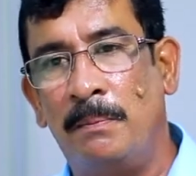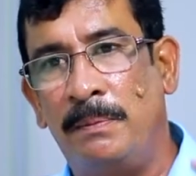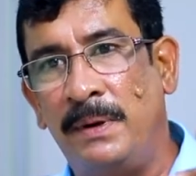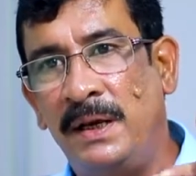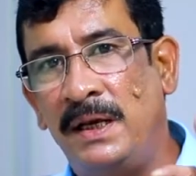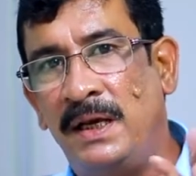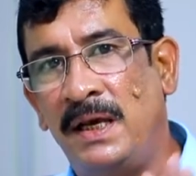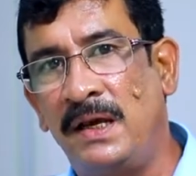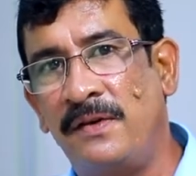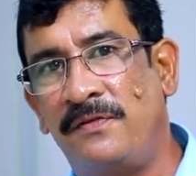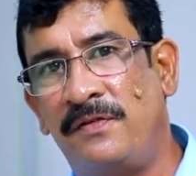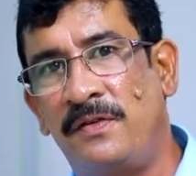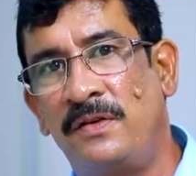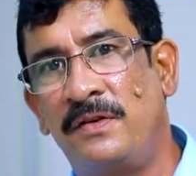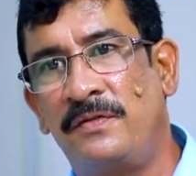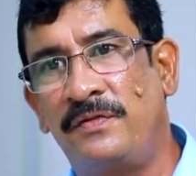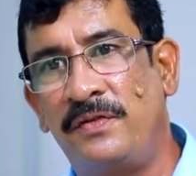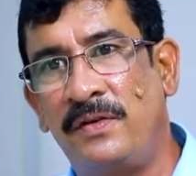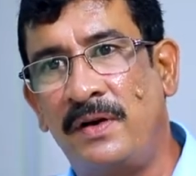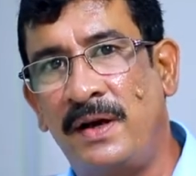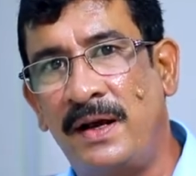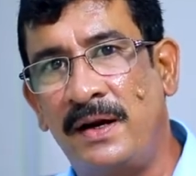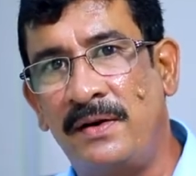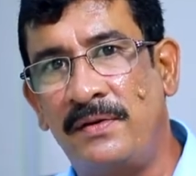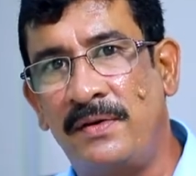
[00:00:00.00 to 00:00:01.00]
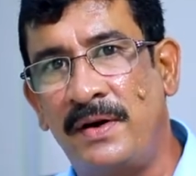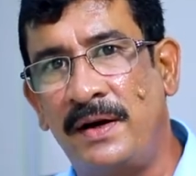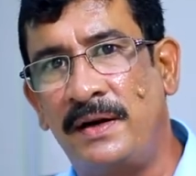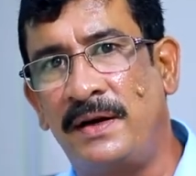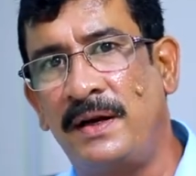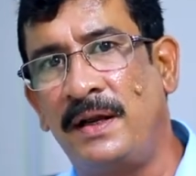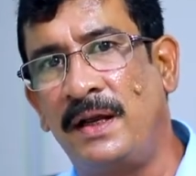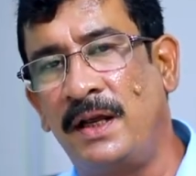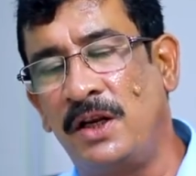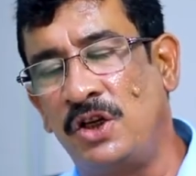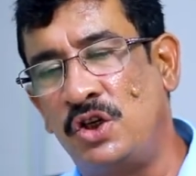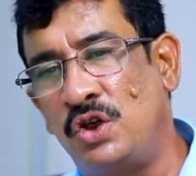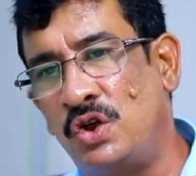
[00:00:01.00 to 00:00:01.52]
Be careful of your
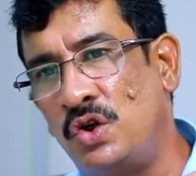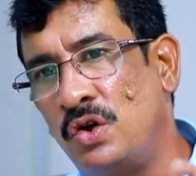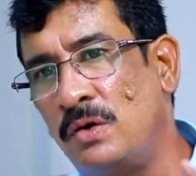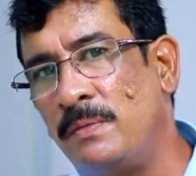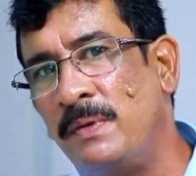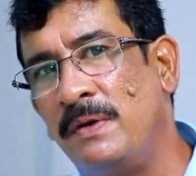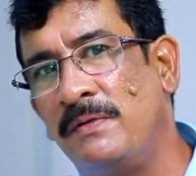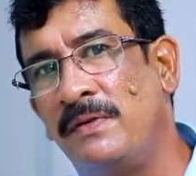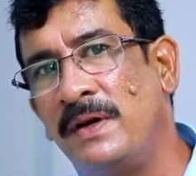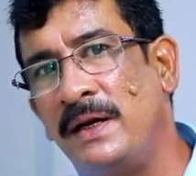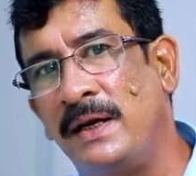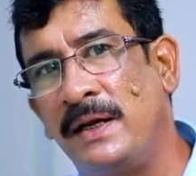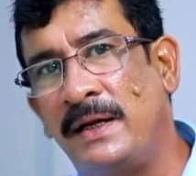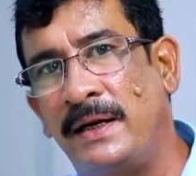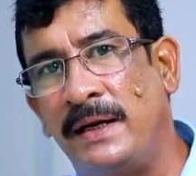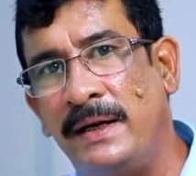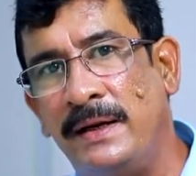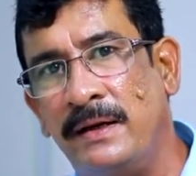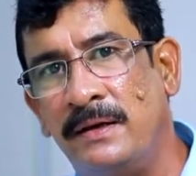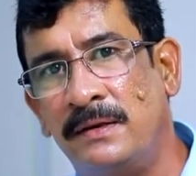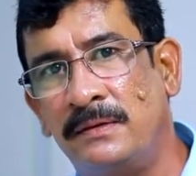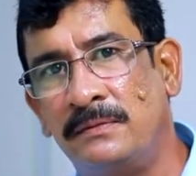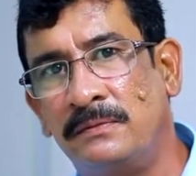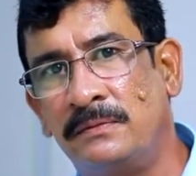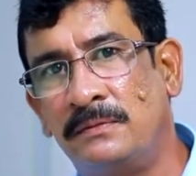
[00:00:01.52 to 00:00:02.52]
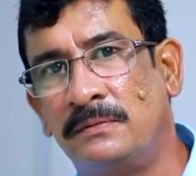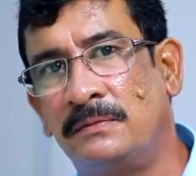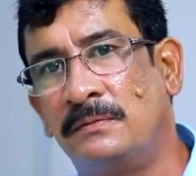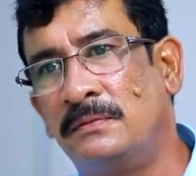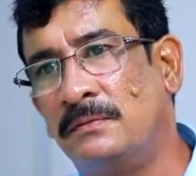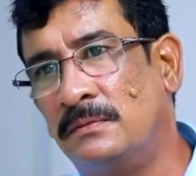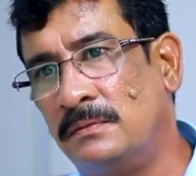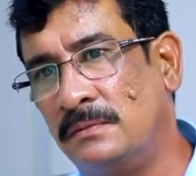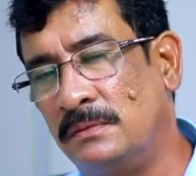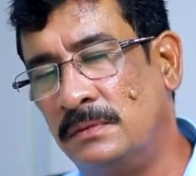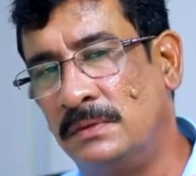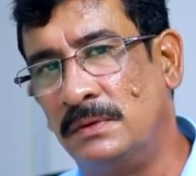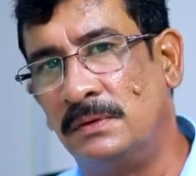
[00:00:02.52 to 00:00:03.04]
handwriting, it should be very clear,
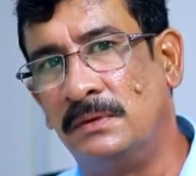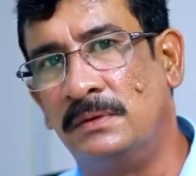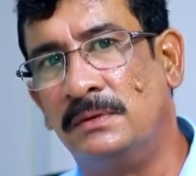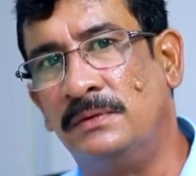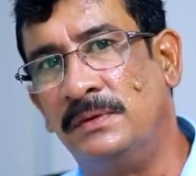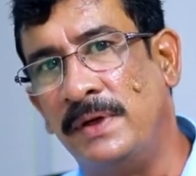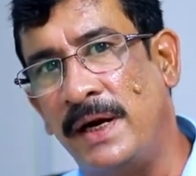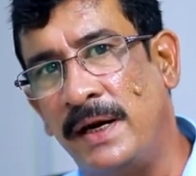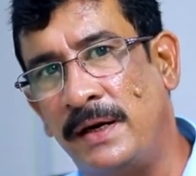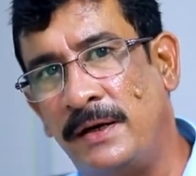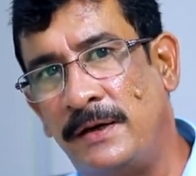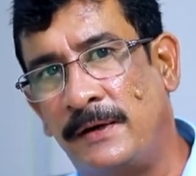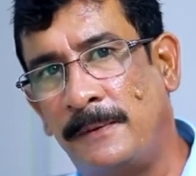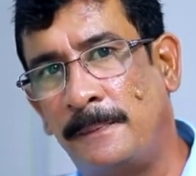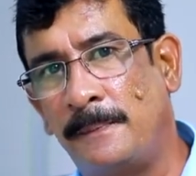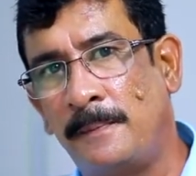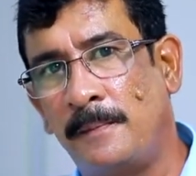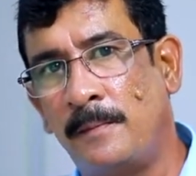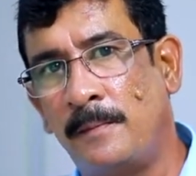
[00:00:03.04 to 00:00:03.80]
read.